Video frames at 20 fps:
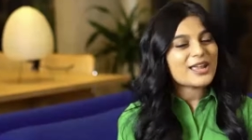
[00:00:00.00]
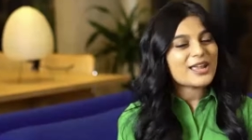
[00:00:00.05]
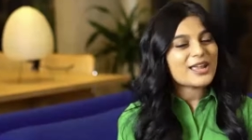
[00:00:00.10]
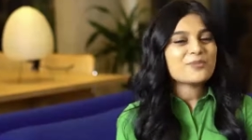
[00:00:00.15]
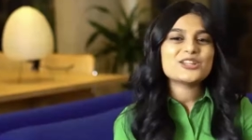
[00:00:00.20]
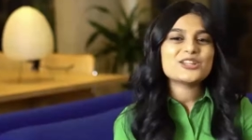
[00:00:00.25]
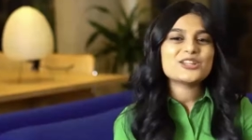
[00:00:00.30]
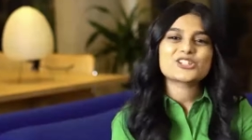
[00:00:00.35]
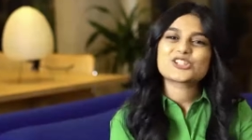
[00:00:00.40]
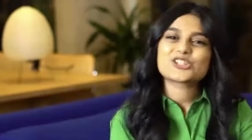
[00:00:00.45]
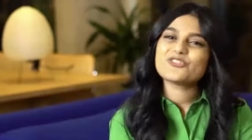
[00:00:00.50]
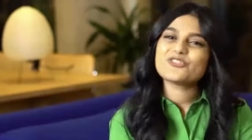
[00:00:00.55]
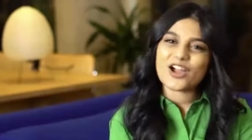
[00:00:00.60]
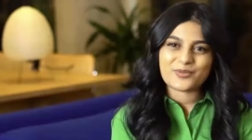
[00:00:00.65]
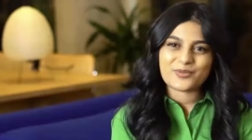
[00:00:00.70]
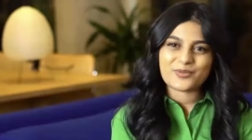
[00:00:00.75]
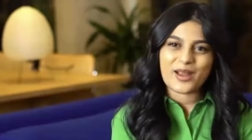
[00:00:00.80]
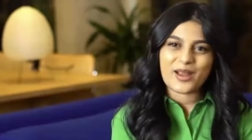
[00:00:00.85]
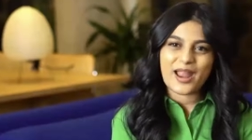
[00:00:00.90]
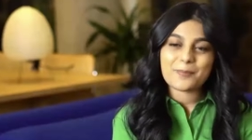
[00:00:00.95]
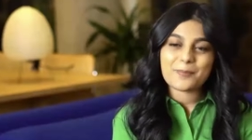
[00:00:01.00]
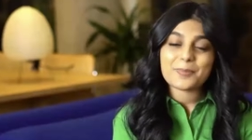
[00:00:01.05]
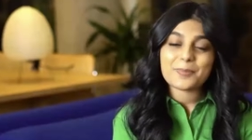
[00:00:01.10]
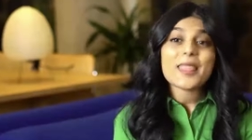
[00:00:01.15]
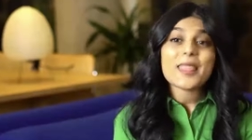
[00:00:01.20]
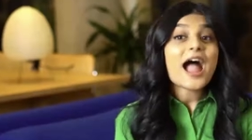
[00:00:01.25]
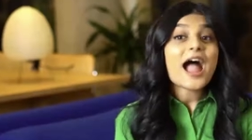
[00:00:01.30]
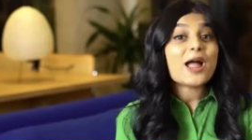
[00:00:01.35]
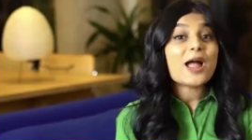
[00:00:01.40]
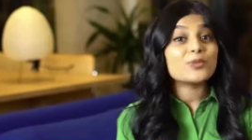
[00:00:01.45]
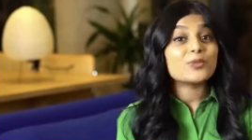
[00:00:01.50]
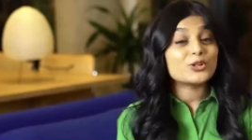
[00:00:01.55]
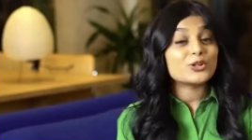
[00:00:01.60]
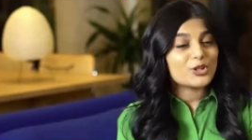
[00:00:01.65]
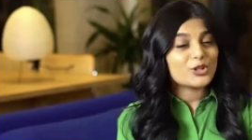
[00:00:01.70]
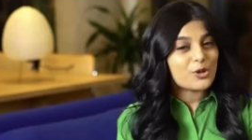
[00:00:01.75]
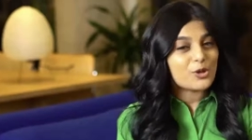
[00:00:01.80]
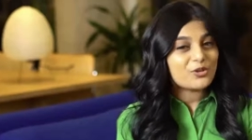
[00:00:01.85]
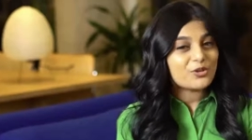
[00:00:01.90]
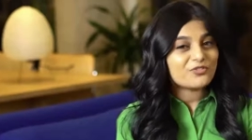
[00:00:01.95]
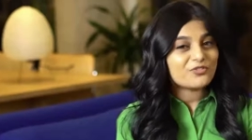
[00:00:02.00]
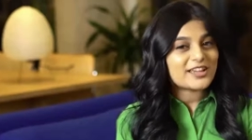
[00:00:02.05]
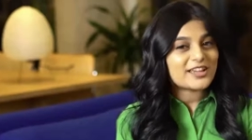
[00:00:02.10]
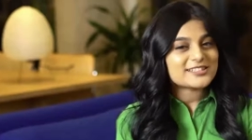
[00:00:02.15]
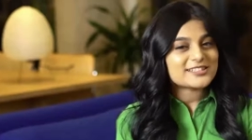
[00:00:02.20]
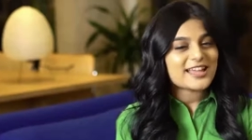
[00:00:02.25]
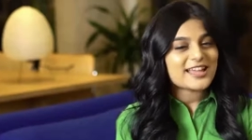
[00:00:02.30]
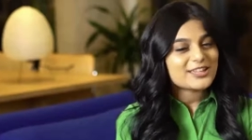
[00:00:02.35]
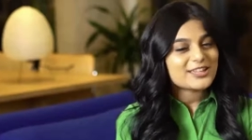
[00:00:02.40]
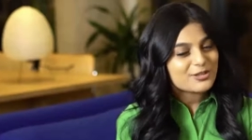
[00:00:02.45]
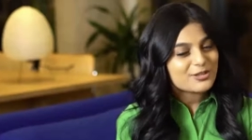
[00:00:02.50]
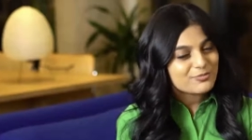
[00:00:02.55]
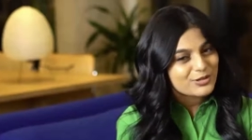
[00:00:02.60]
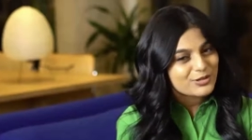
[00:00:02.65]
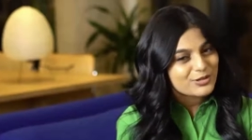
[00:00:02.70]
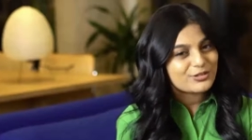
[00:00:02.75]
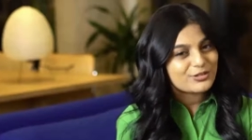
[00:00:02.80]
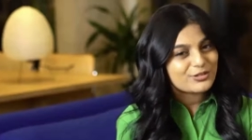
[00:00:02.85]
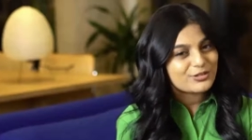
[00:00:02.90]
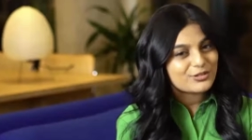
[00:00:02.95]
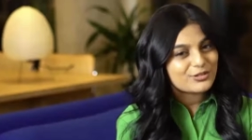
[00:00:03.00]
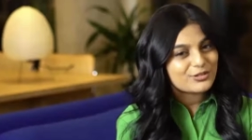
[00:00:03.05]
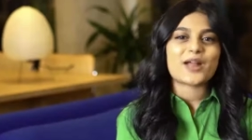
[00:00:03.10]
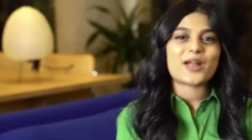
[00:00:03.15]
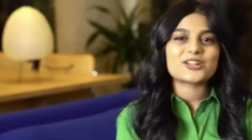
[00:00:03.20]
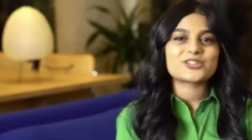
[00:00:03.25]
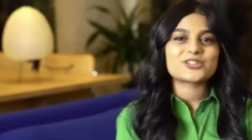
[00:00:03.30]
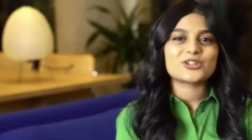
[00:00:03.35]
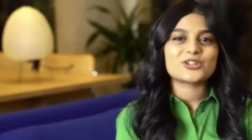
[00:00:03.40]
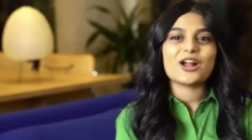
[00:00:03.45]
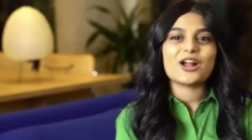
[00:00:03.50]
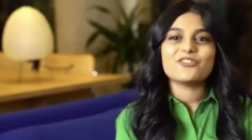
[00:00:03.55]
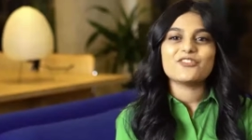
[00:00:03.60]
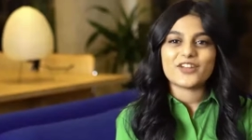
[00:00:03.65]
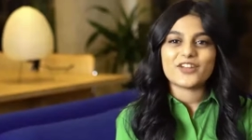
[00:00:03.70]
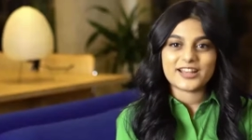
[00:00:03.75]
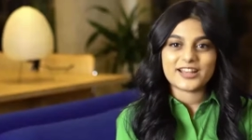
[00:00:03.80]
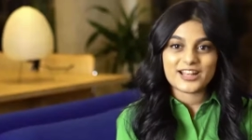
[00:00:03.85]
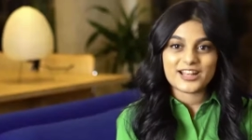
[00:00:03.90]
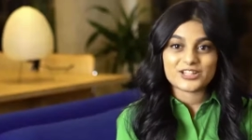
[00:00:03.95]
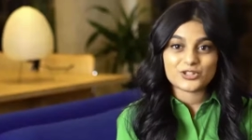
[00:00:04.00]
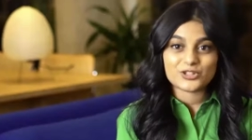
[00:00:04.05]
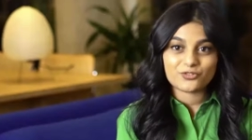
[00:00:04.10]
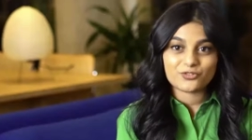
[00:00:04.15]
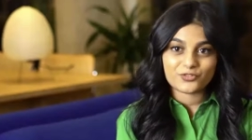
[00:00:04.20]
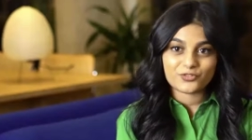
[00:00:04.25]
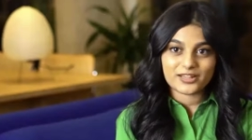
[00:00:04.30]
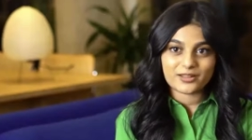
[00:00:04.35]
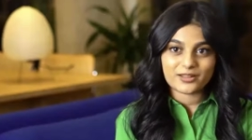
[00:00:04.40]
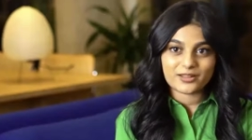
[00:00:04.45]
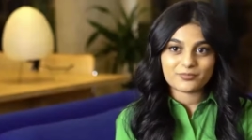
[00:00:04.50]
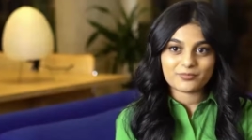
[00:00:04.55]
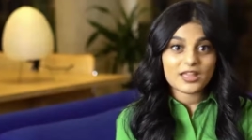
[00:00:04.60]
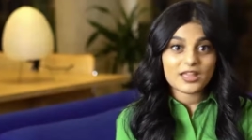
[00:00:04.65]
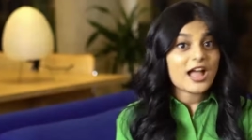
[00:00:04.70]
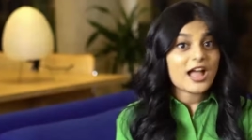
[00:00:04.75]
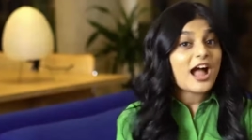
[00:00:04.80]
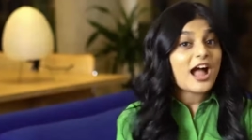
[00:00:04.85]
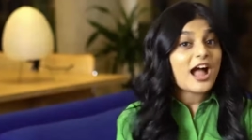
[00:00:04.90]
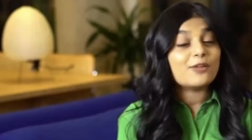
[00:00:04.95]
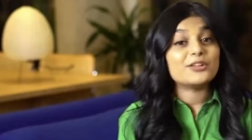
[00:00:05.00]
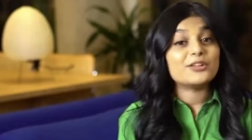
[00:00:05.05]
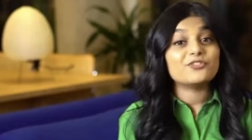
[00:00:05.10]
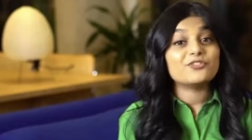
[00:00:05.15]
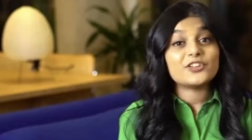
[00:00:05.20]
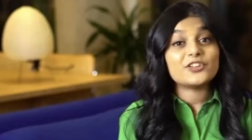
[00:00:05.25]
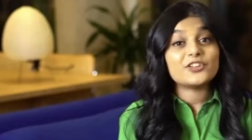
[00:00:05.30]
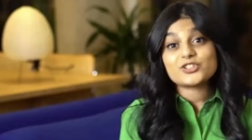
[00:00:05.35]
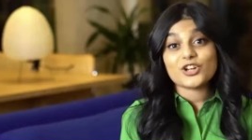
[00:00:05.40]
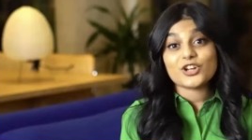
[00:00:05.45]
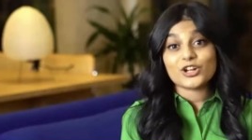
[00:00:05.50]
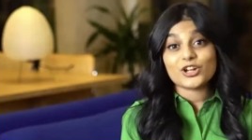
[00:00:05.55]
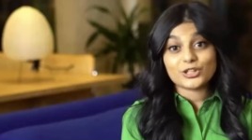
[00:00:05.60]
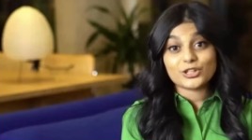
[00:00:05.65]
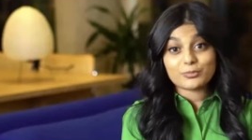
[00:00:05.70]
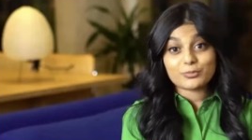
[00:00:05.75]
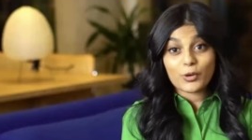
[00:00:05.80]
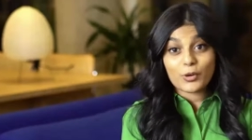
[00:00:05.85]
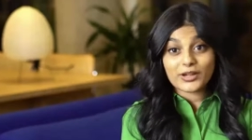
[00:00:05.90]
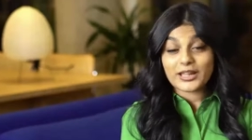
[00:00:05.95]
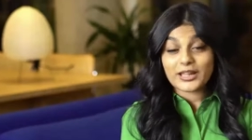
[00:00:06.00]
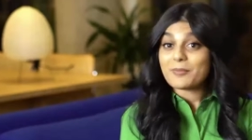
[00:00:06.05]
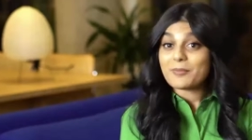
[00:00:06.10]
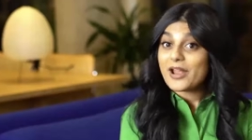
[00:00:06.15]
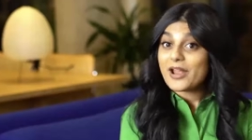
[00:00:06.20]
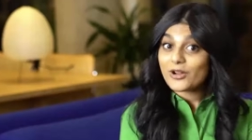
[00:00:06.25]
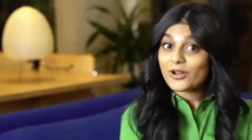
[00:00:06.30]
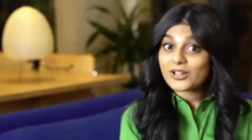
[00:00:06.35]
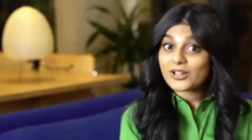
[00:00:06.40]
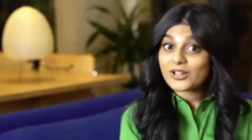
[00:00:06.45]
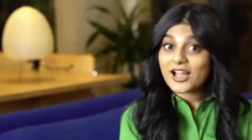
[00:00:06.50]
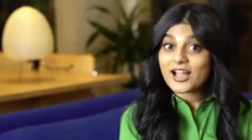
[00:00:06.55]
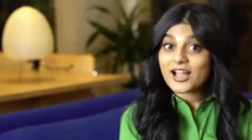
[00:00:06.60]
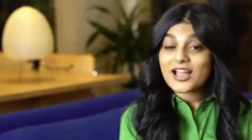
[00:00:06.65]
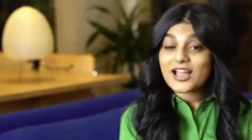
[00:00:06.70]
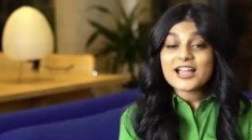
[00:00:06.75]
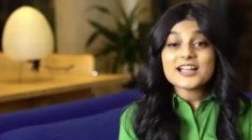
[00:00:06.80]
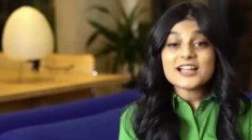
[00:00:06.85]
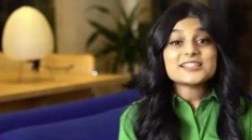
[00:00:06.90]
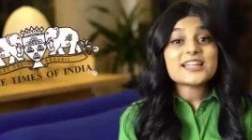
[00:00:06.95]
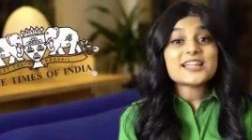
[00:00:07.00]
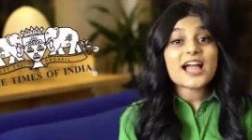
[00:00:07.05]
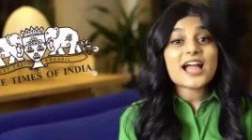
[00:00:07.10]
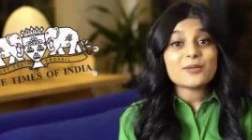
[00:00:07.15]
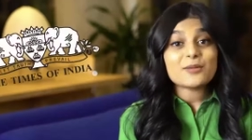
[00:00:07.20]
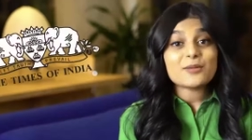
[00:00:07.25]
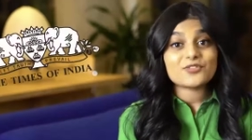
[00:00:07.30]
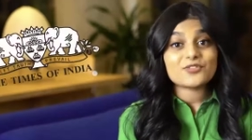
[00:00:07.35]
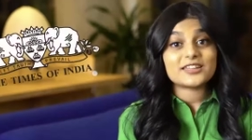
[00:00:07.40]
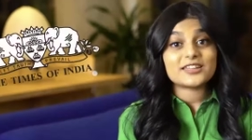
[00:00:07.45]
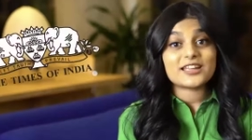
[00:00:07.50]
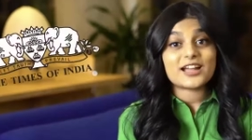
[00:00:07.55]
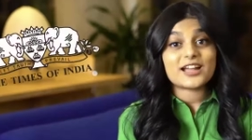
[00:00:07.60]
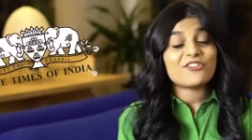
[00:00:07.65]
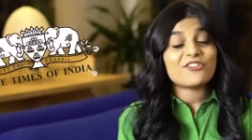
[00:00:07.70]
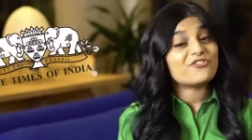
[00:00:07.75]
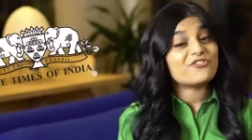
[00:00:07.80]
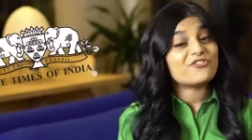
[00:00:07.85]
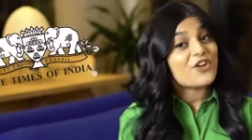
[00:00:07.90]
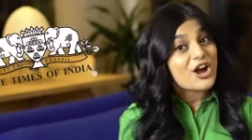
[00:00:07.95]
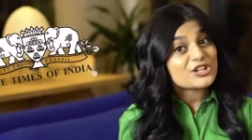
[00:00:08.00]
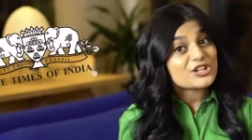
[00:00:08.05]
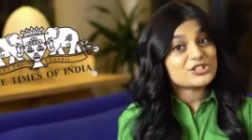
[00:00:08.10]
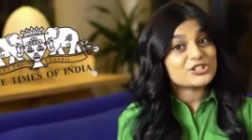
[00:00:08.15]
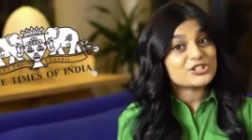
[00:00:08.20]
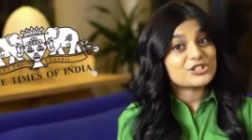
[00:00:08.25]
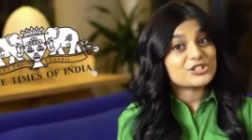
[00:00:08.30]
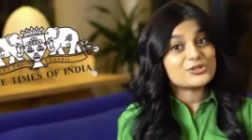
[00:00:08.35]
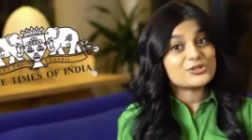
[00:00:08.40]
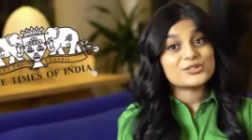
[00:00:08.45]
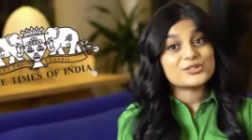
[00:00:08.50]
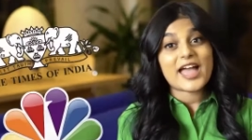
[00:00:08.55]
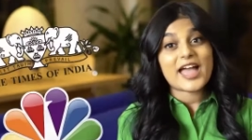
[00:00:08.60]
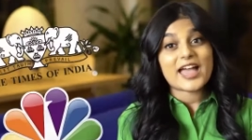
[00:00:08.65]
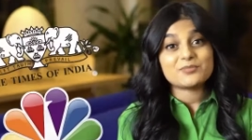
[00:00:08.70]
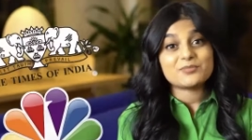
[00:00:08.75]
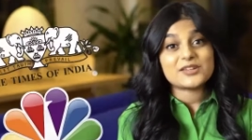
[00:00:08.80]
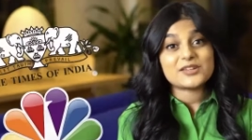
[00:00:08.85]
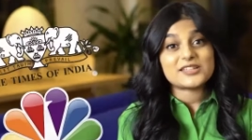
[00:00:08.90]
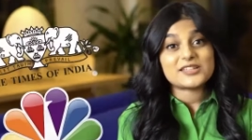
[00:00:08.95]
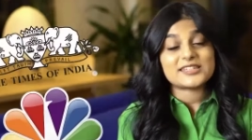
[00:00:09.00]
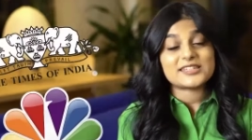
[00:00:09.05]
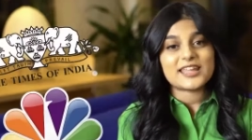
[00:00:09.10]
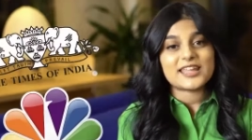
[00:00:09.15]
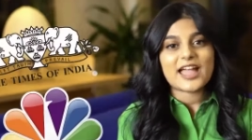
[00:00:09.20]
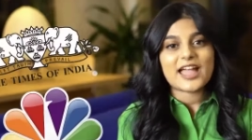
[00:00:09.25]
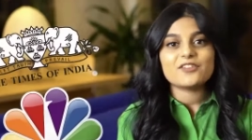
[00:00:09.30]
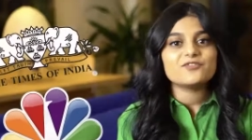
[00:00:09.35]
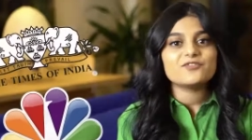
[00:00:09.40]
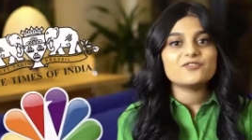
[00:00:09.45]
is Shivani Ray. I'm the Global Face and Community Director of Financial Freedom. I've been featured on Good Morning America, Times of India, Fox News, NBC, and